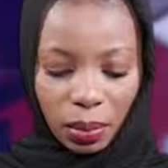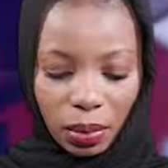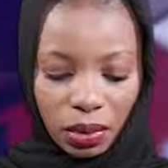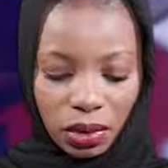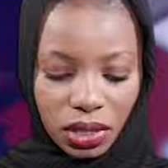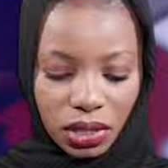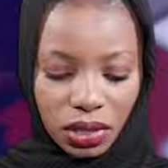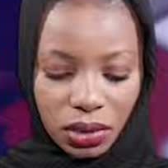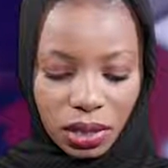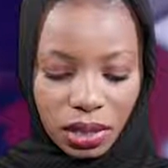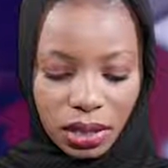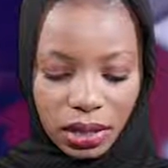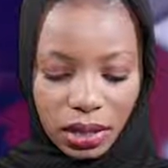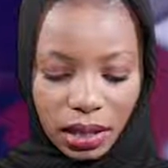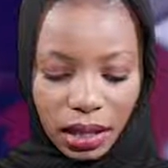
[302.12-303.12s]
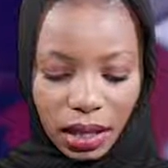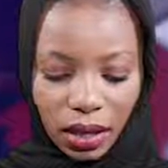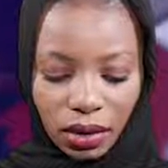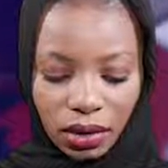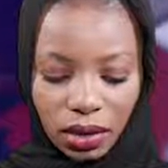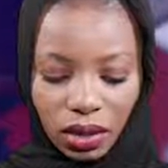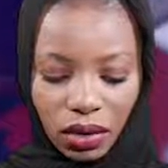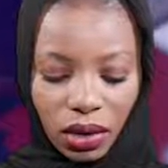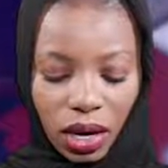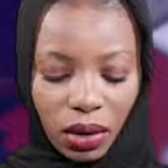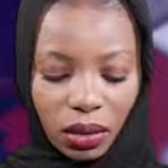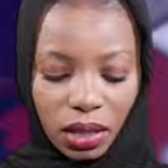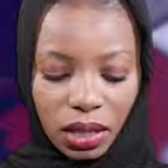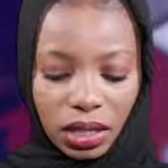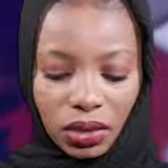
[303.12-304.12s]
police units that are on the
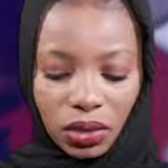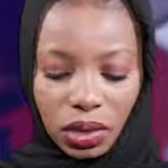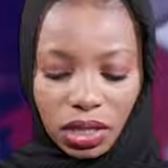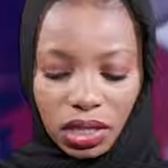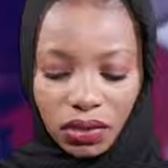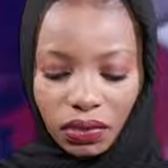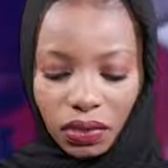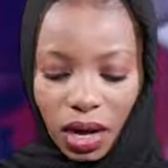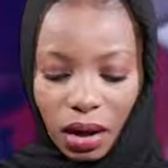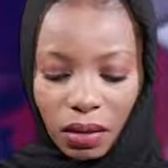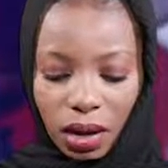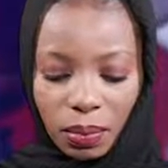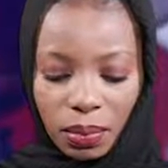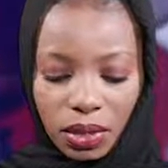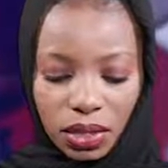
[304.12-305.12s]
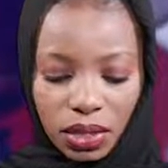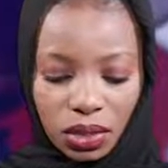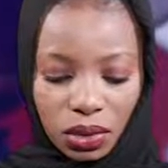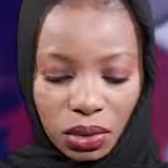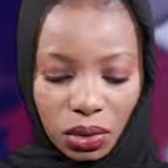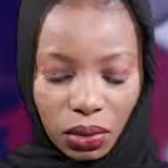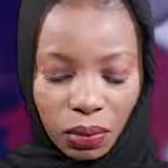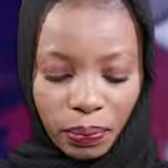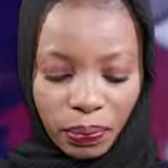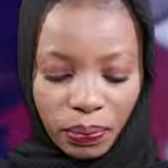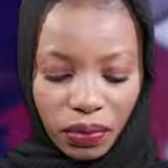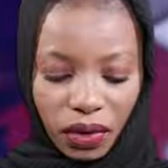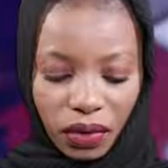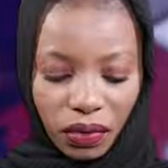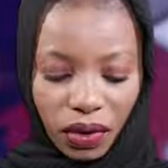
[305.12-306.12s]
ground on a 24-hour basis to
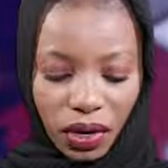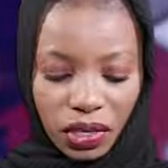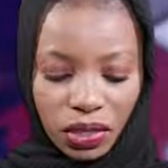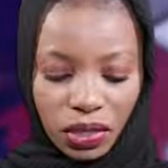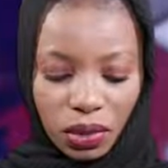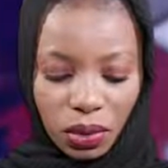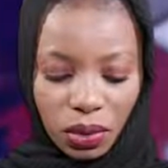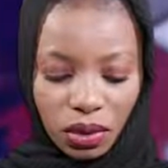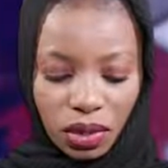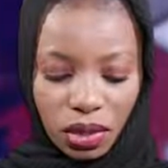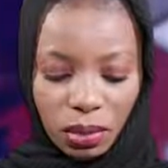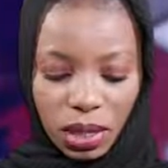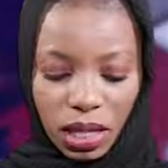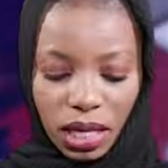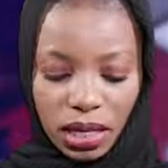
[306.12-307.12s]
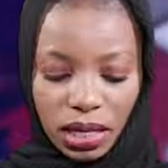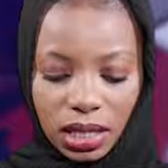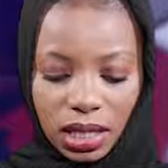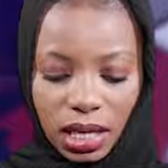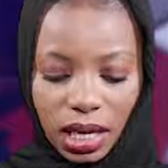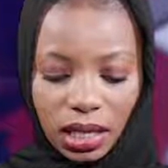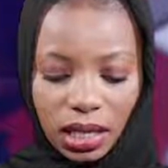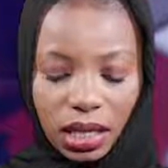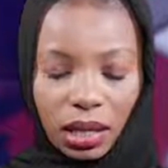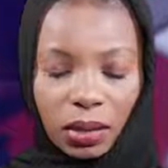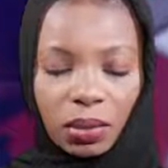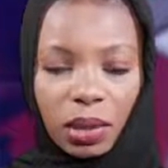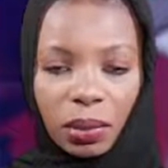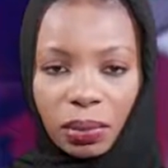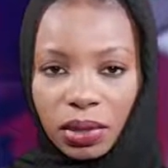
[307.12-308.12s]
forestall criminality and
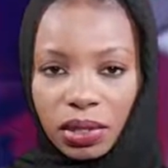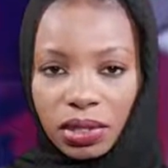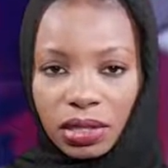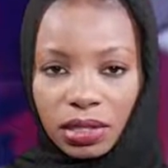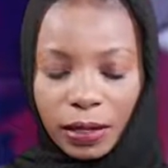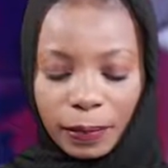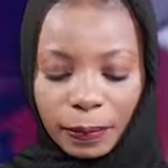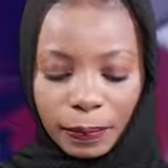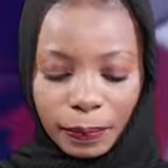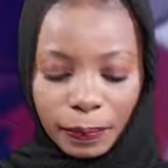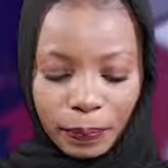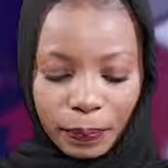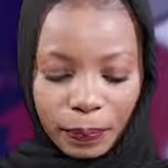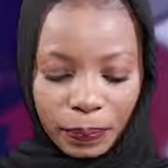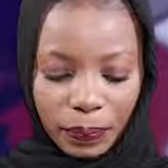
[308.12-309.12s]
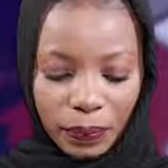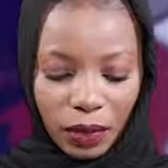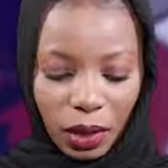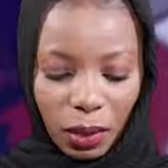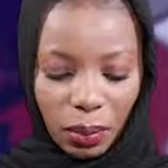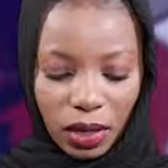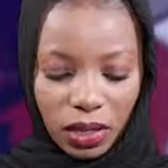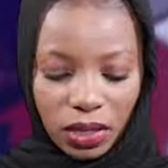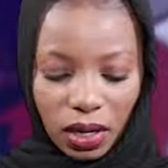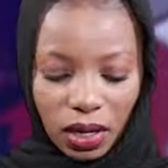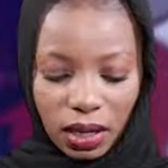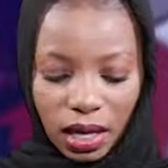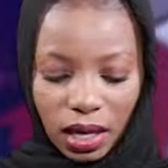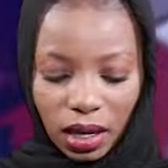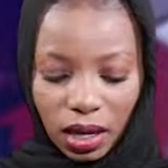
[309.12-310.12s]
keep the peace. But
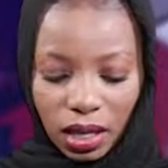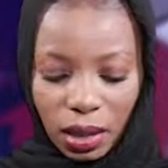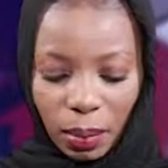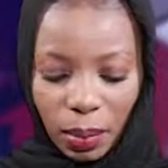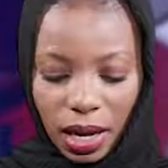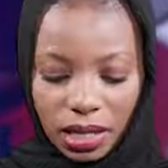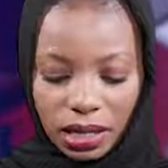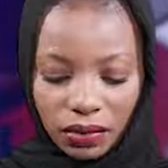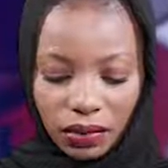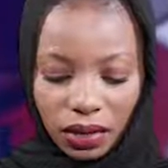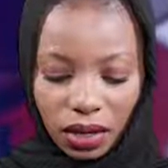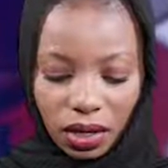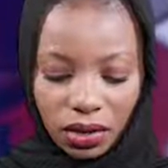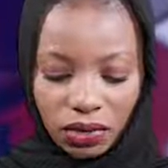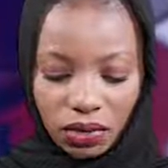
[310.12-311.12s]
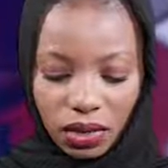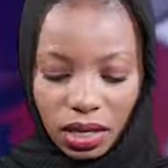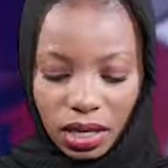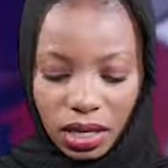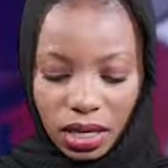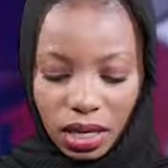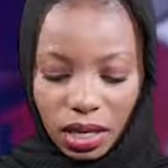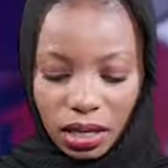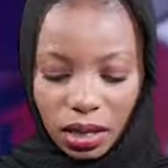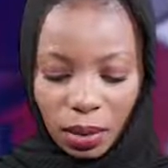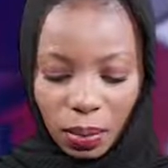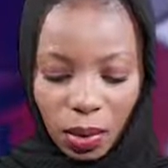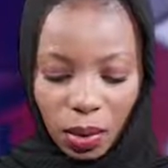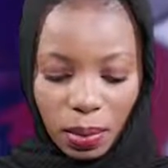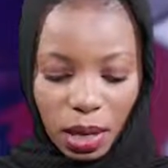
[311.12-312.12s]
unlike other parts of the country, the
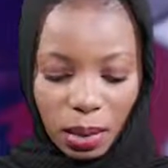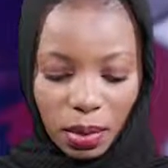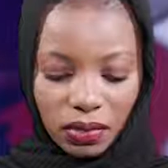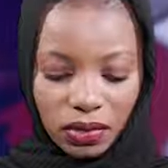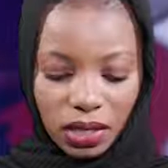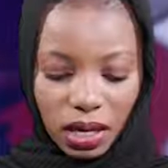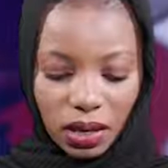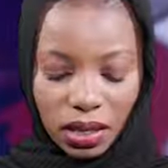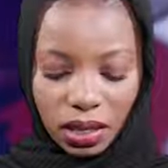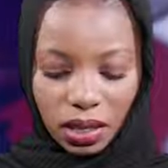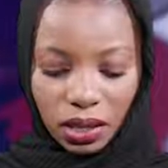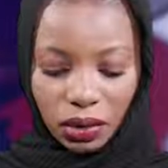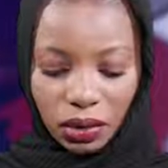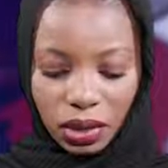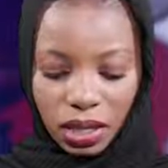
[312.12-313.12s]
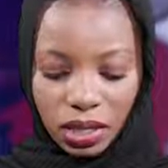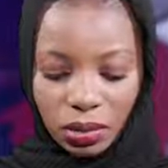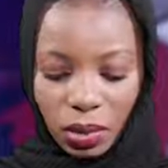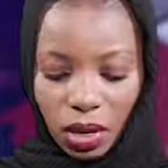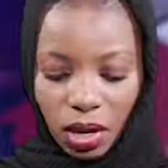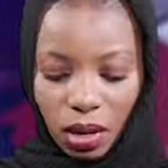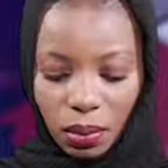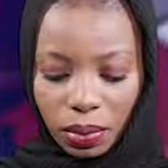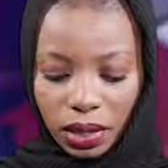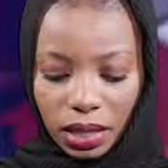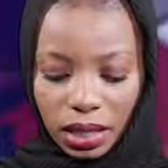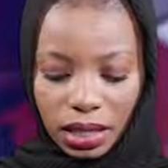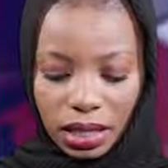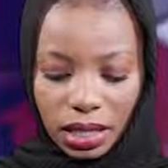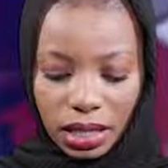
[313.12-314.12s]
problem of southern Kaduna is more
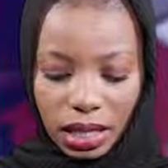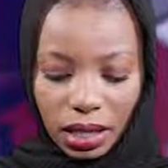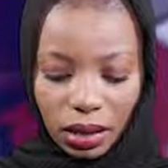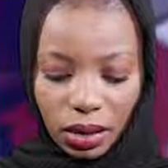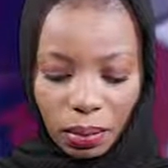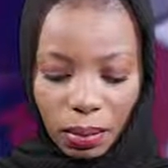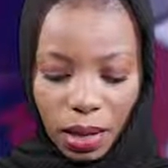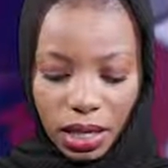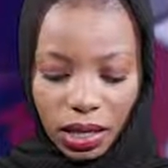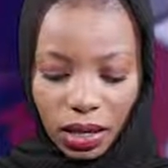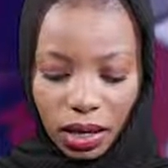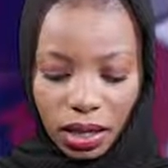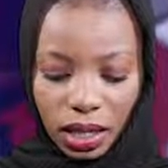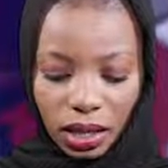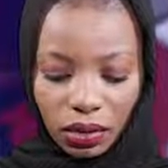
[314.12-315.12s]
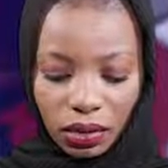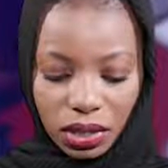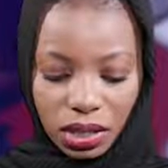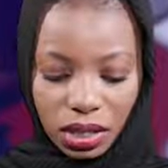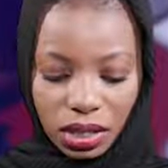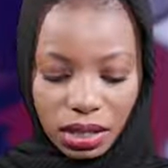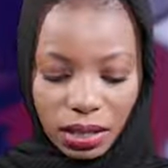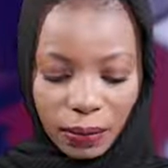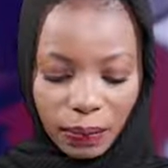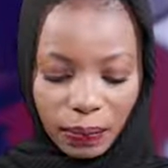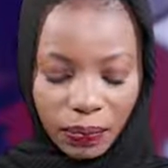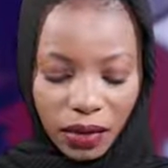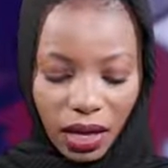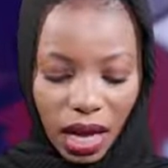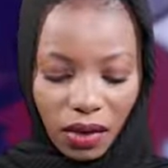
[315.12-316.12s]
complicated than many other critics
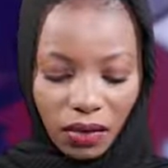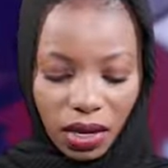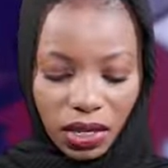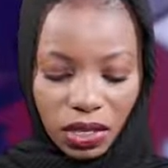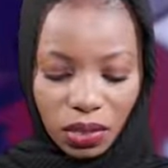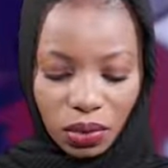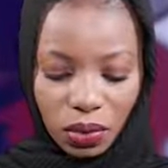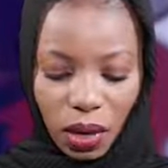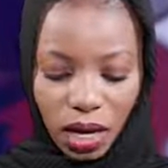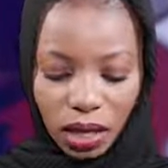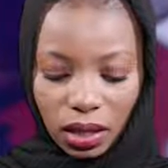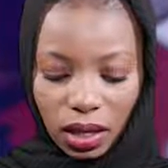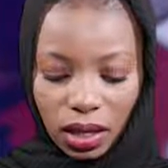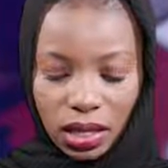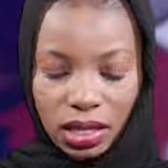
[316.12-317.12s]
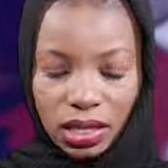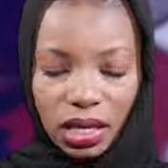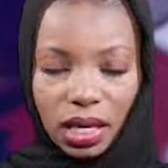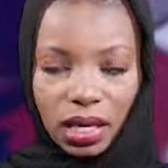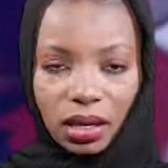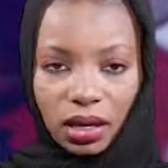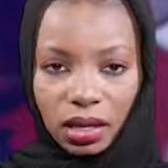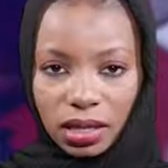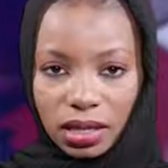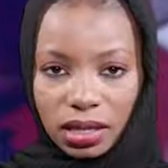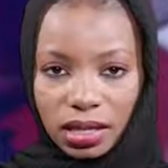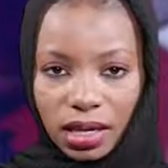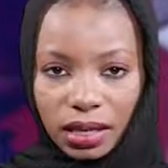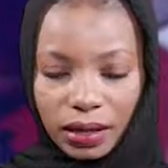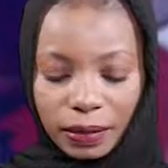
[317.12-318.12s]
are ready to acknowledge and
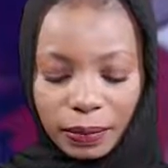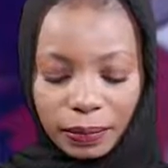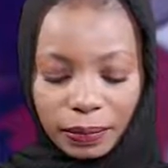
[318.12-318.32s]
understand.